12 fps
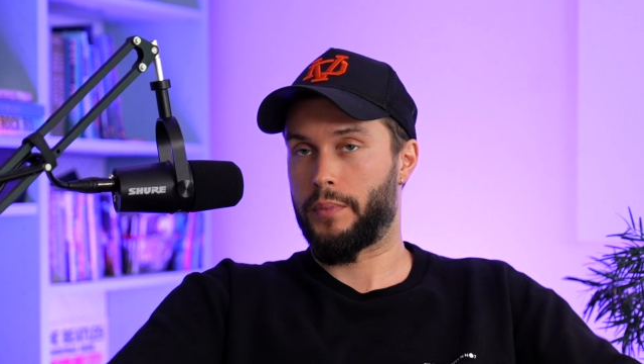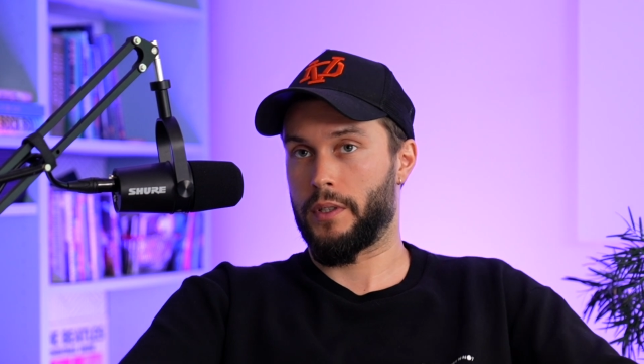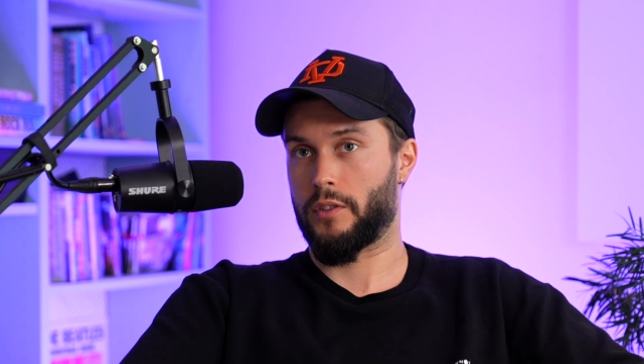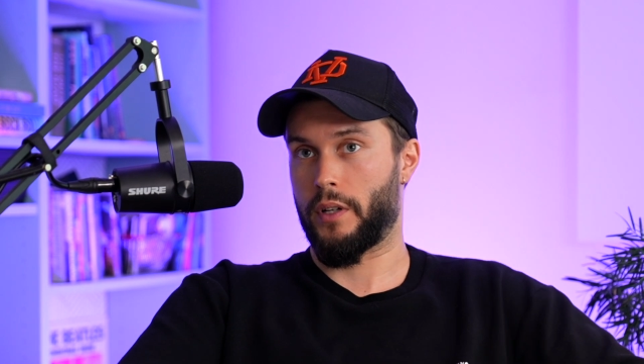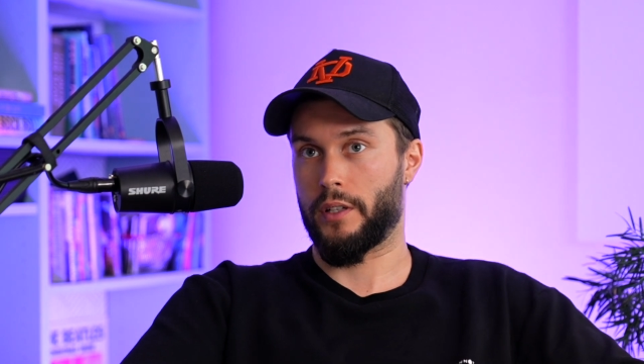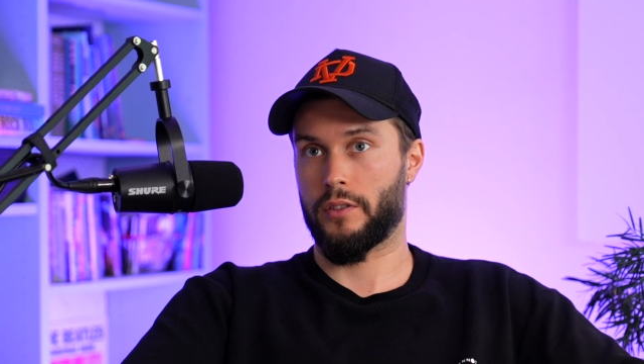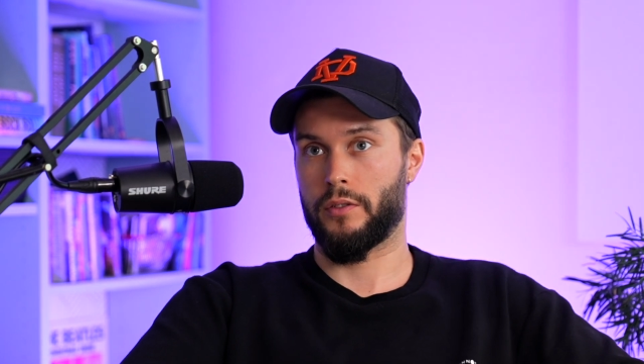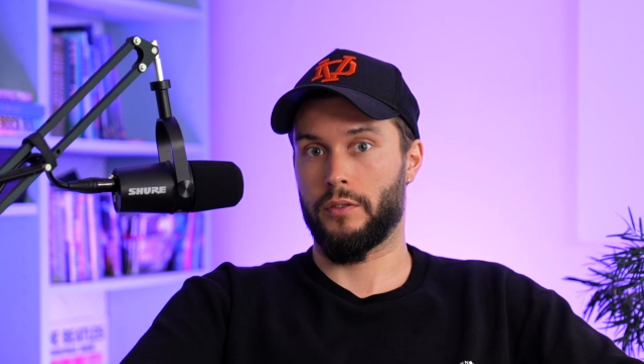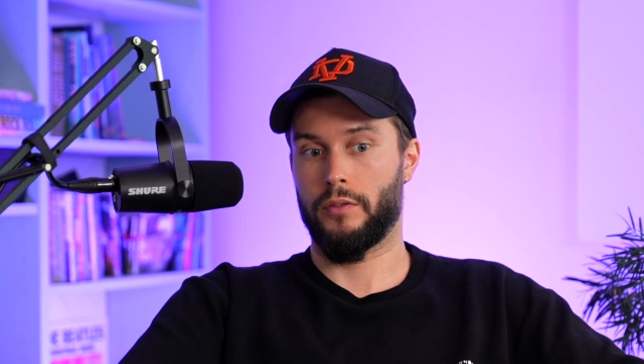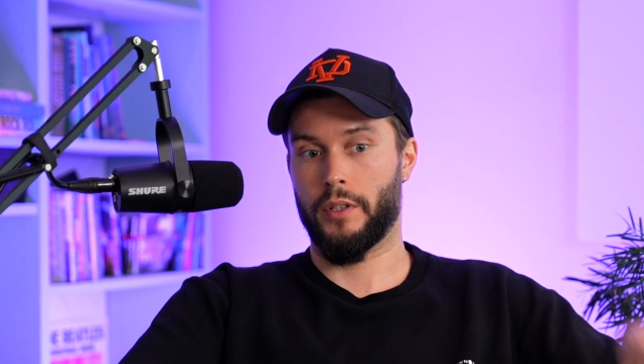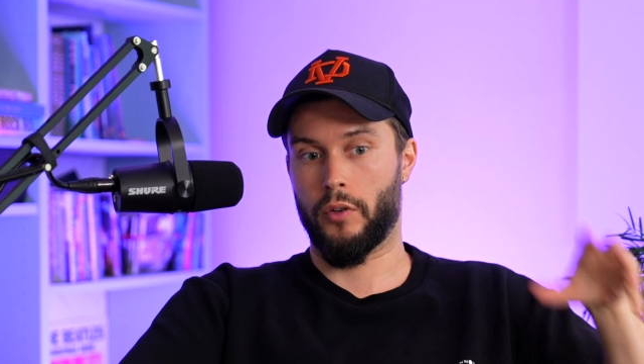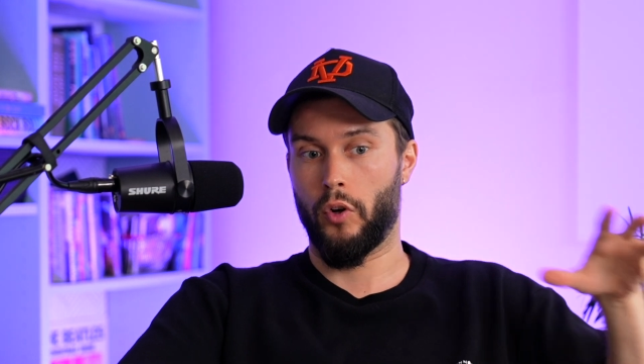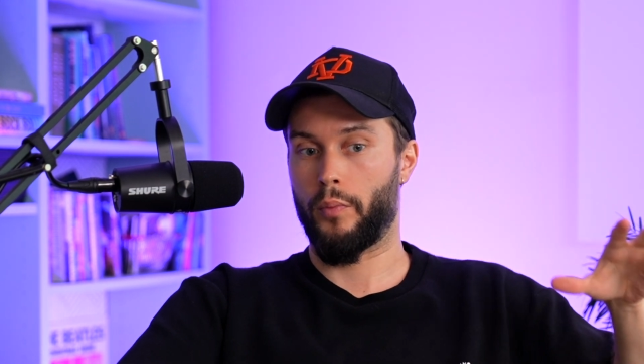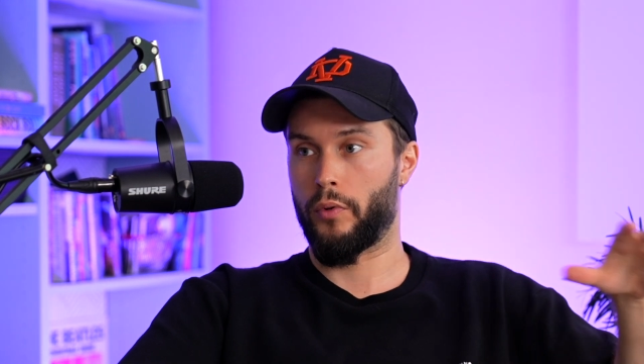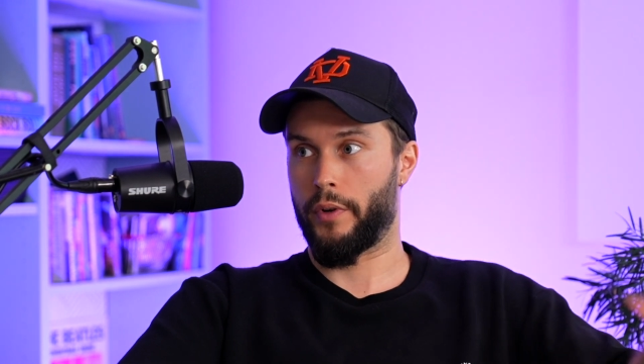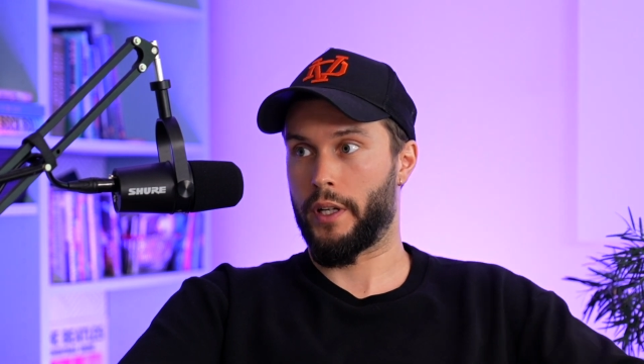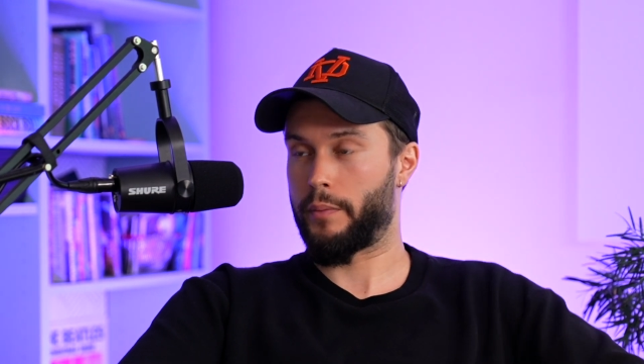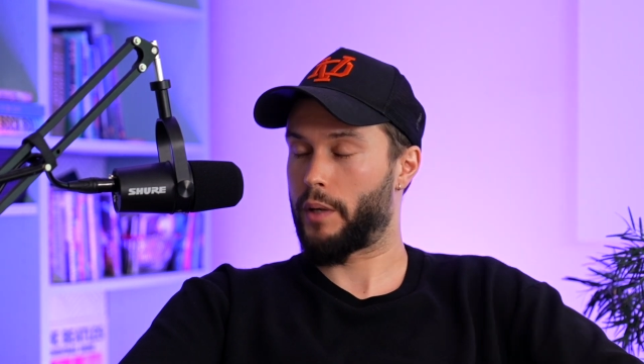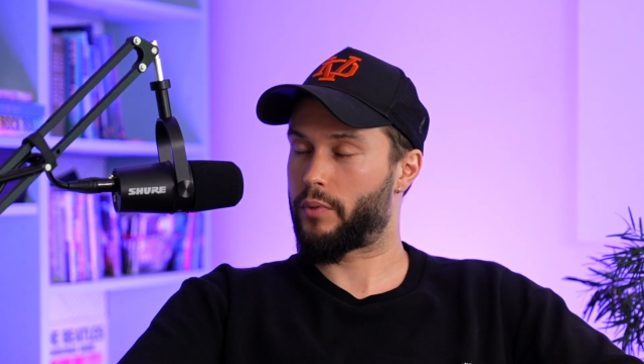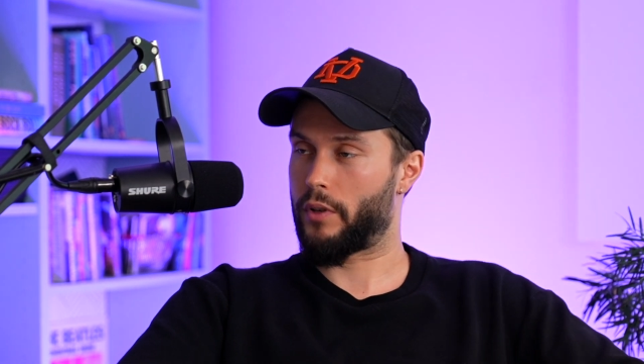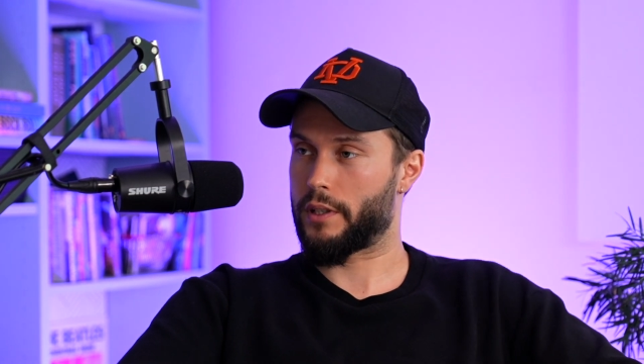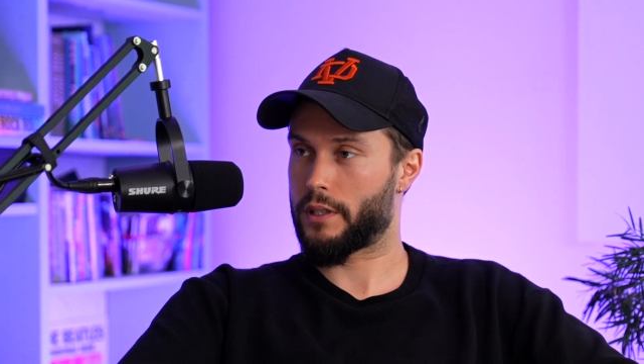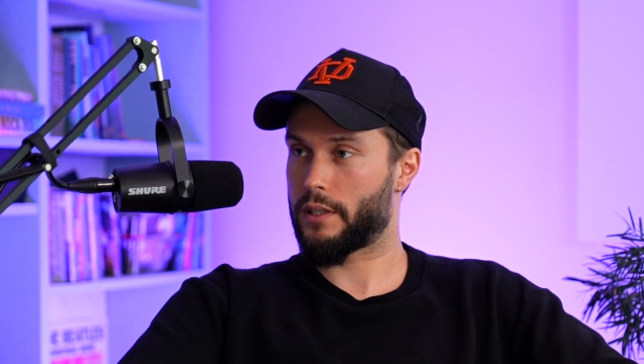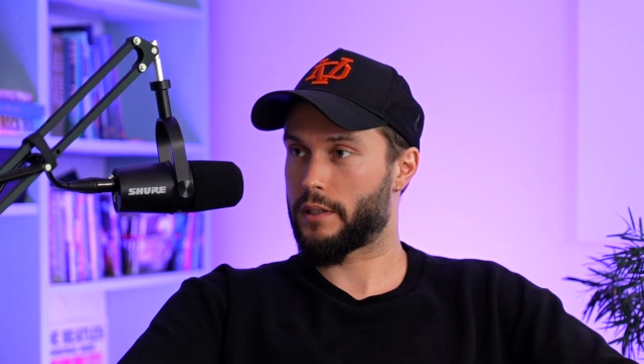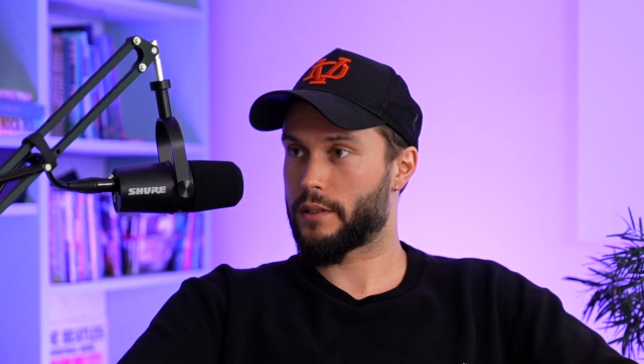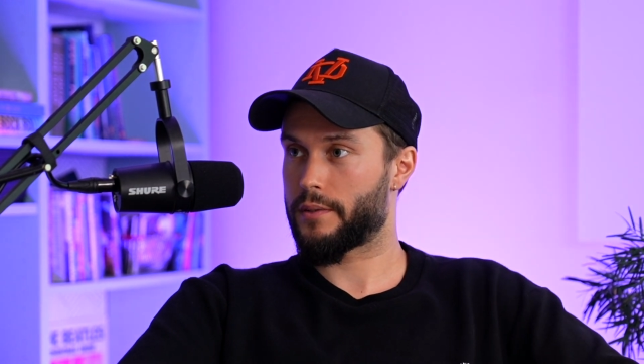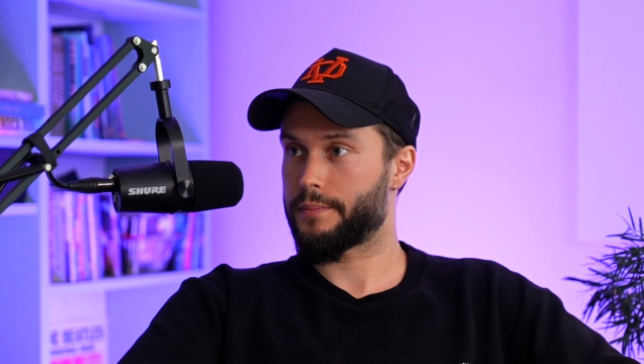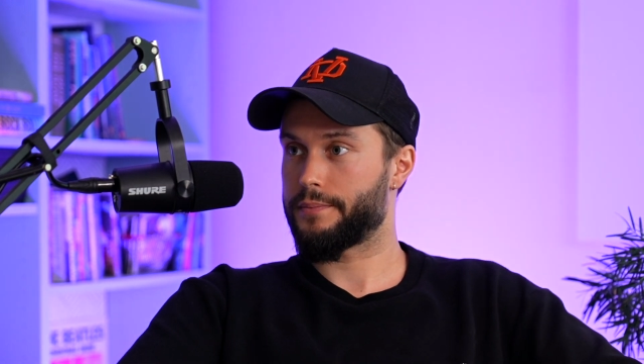been trying to incorporate in my process.